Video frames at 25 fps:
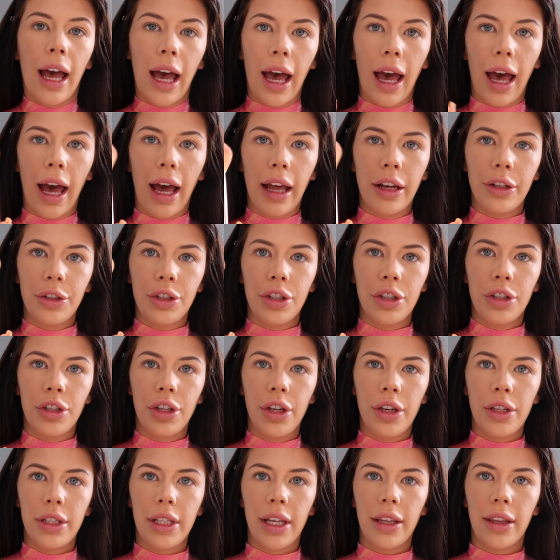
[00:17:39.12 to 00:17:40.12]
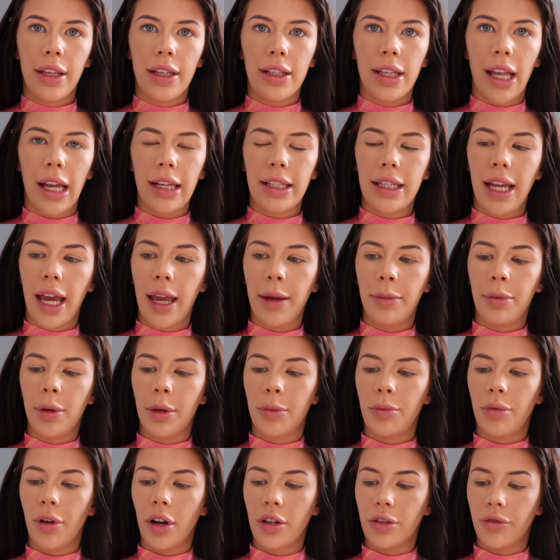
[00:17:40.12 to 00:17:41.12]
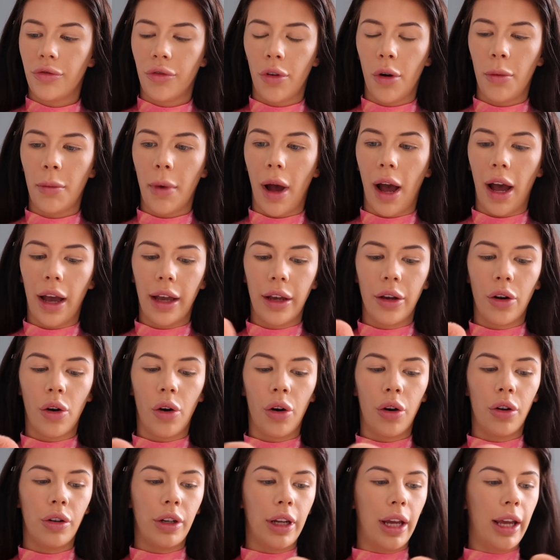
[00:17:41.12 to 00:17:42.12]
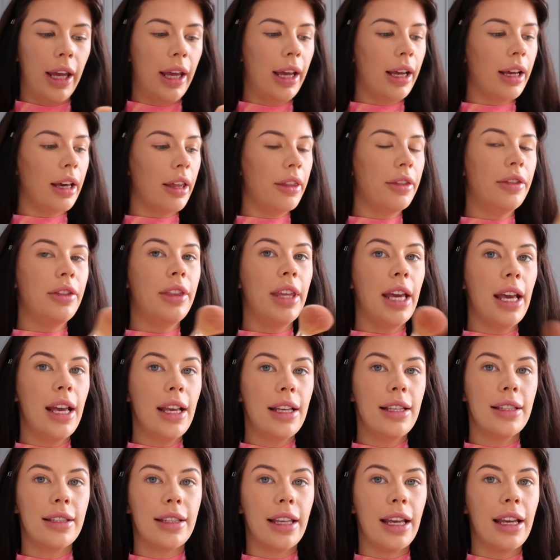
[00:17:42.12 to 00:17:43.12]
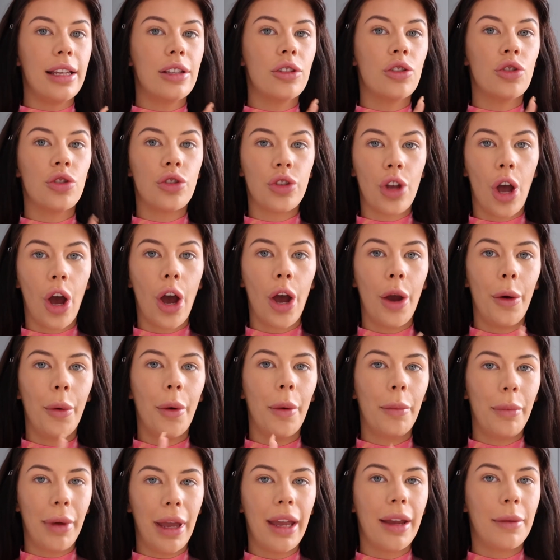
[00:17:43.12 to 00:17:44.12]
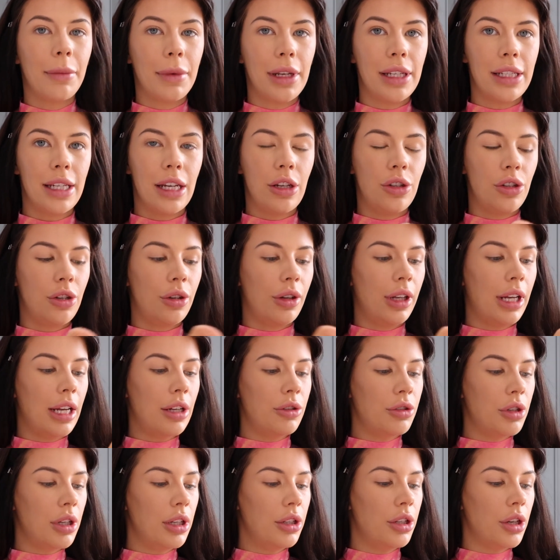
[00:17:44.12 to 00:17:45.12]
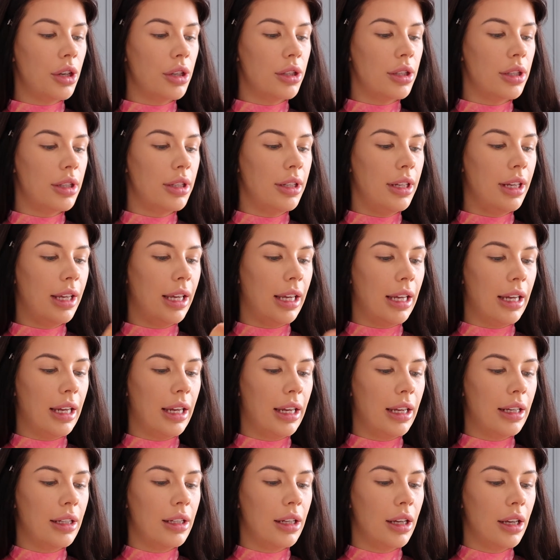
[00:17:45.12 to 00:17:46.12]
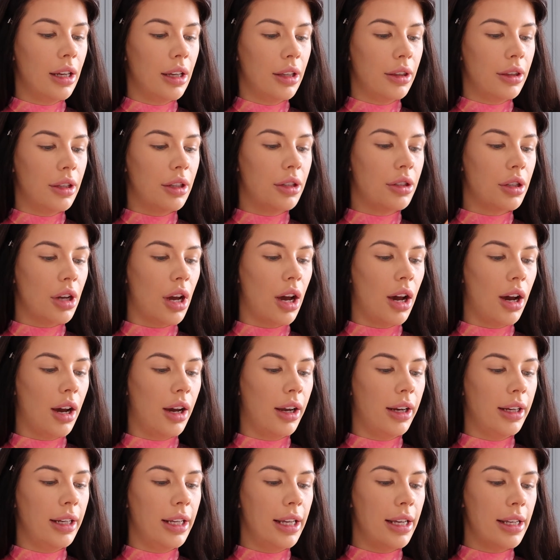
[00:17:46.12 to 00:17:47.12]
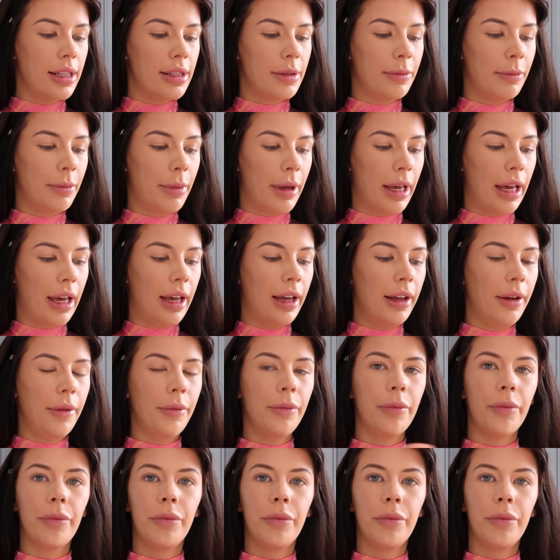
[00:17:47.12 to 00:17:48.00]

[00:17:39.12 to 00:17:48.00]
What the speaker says: And just using this like tapered brush from Iconic. This is so pigmented. You literally just need the tiniest bit.